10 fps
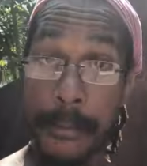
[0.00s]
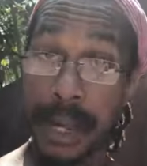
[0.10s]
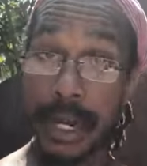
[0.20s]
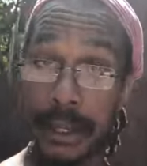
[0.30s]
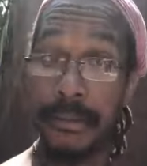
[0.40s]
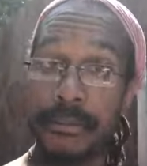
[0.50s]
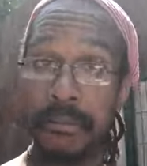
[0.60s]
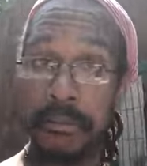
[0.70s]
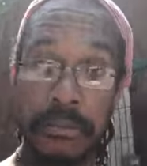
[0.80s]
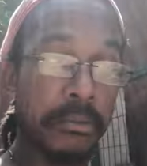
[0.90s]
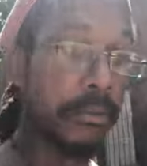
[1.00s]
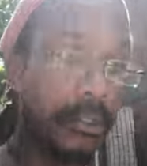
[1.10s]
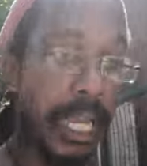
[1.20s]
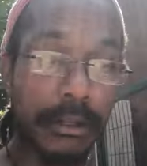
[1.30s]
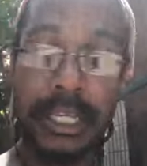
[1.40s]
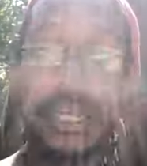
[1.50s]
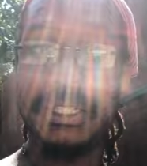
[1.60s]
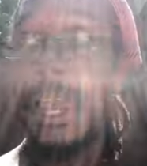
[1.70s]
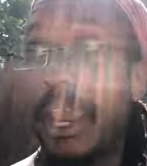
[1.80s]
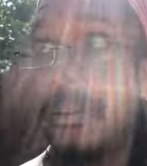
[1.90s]
money. Sounds like a
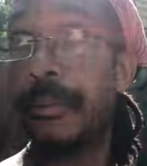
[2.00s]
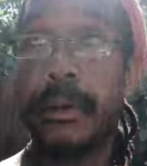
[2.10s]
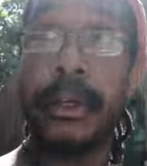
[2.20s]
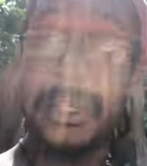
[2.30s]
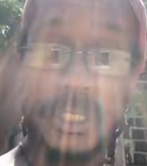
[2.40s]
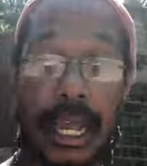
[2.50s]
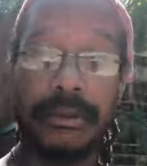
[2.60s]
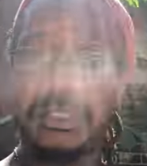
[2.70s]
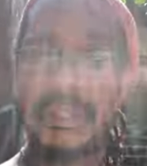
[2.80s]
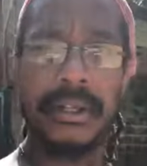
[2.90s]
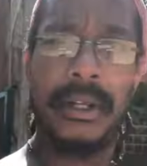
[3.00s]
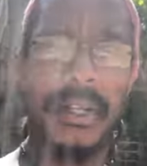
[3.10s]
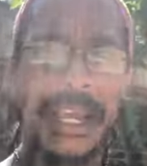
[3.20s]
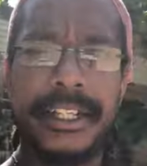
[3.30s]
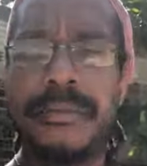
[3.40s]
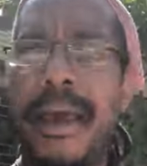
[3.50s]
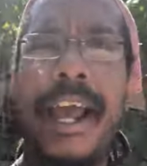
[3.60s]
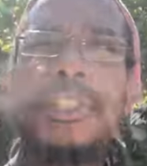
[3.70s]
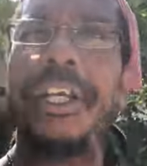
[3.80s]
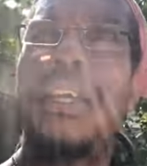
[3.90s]
scam. Sounds like it's
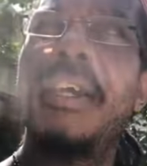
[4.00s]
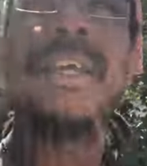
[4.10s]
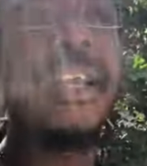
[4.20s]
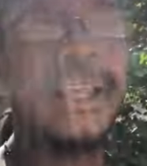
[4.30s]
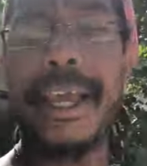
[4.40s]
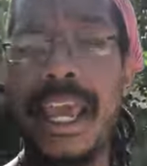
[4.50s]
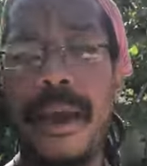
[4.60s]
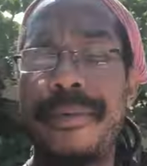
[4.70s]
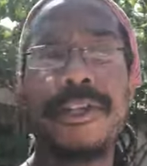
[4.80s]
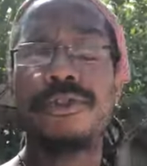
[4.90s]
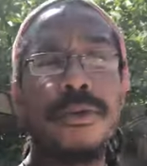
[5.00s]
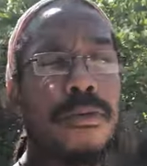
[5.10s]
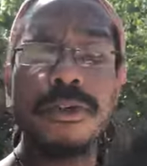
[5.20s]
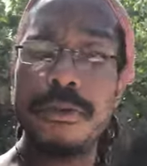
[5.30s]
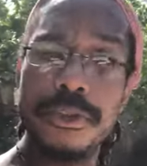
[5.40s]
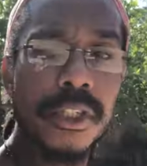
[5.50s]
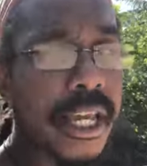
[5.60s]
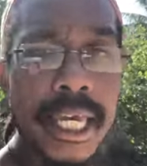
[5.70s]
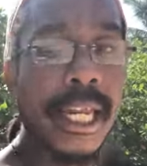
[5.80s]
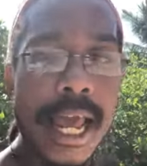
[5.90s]
magic. That can't be true, Rootz.
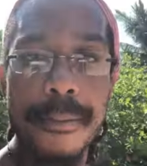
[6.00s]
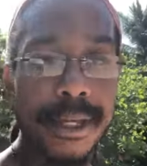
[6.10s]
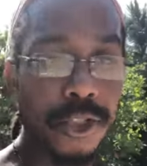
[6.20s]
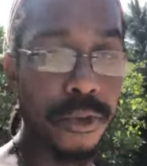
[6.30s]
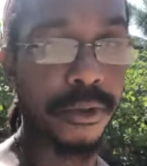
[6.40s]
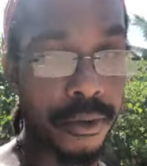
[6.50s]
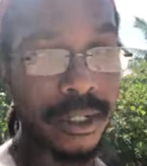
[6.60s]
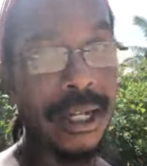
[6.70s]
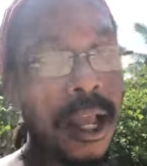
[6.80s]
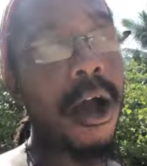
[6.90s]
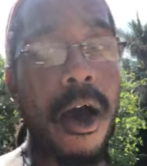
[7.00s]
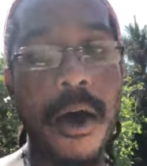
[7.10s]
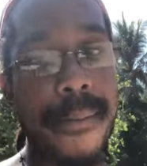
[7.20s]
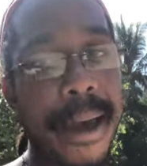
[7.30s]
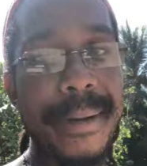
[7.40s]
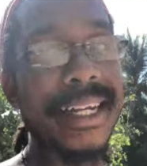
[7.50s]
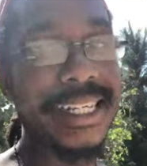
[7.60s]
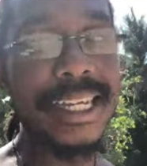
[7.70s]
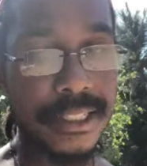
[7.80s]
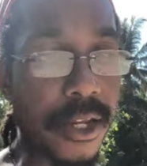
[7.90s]
It cannot be true. All my
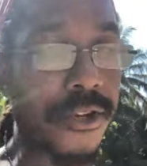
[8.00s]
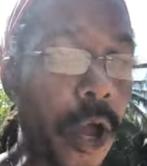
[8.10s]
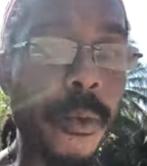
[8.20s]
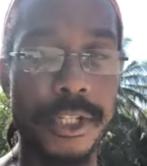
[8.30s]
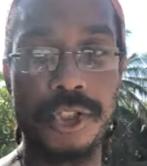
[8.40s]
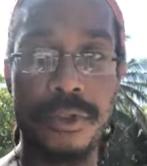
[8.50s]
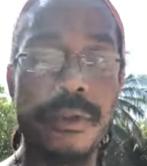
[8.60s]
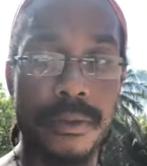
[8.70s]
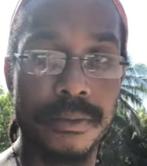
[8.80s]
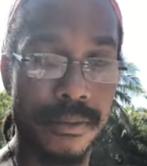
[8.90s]
mentees know it's true.